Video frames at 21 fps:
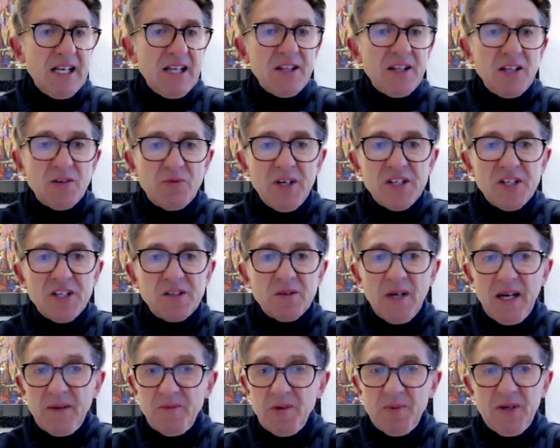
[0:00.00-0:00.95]
The original
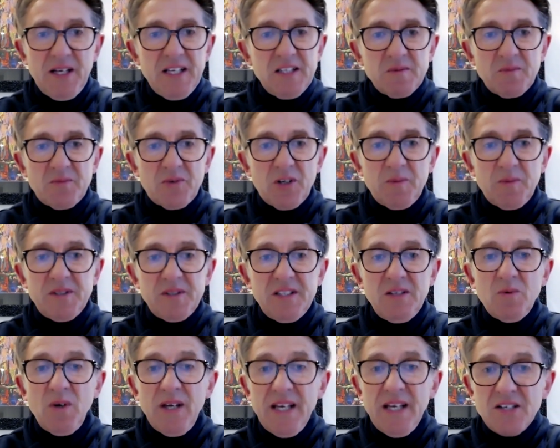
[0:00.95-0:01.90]
and replacement property
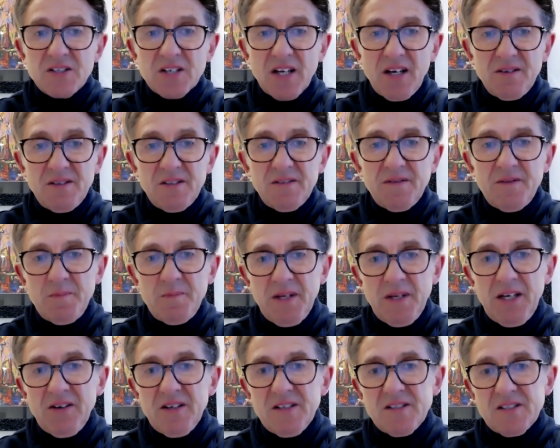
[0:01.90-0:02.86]
were each owned for
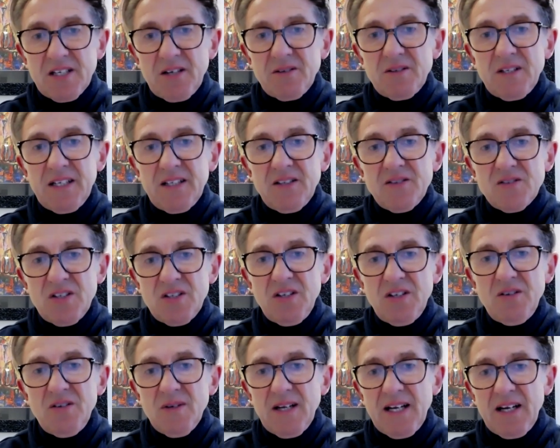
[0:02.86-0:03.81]
periods totaling
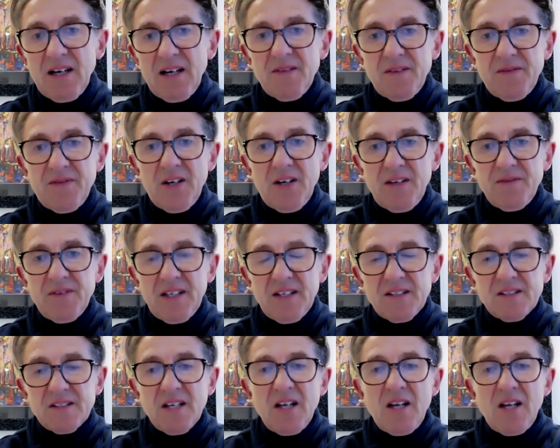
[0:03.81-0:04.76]
2 out of the 5
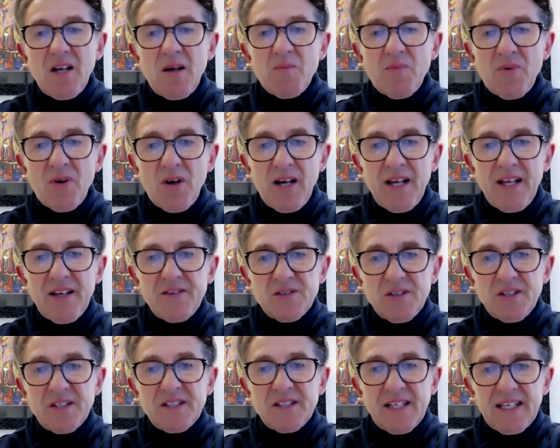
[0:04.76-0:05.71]
years prior
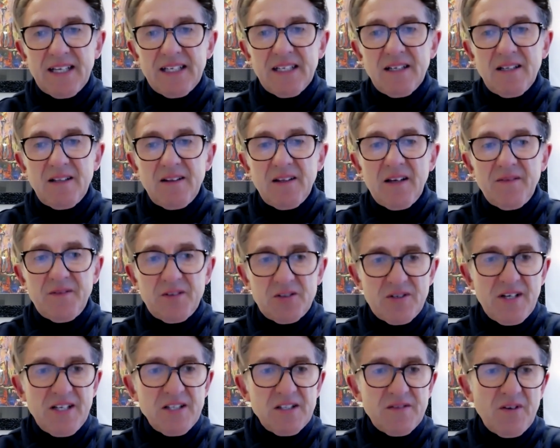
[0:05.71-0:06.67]
to the date of the
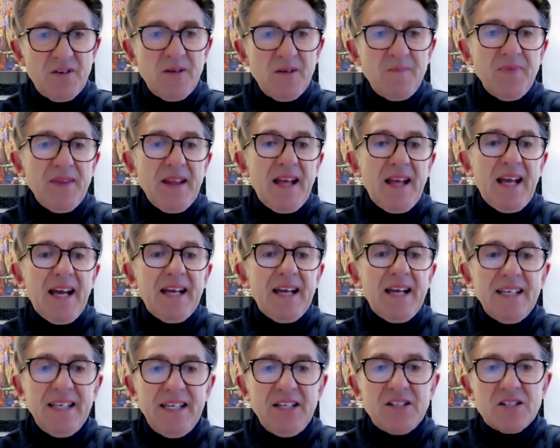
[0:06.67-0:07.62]
transfer,
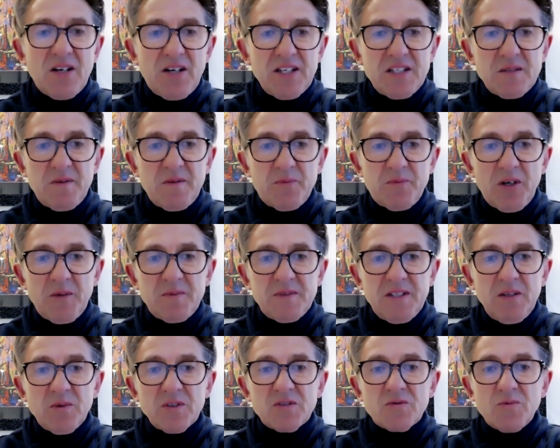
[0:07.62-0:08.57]
and each item of
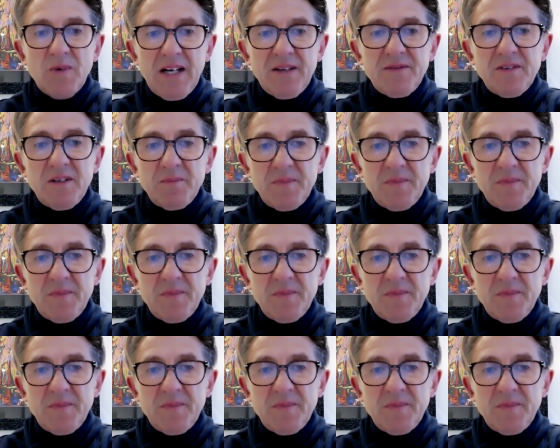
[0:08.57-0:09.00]
property was relevant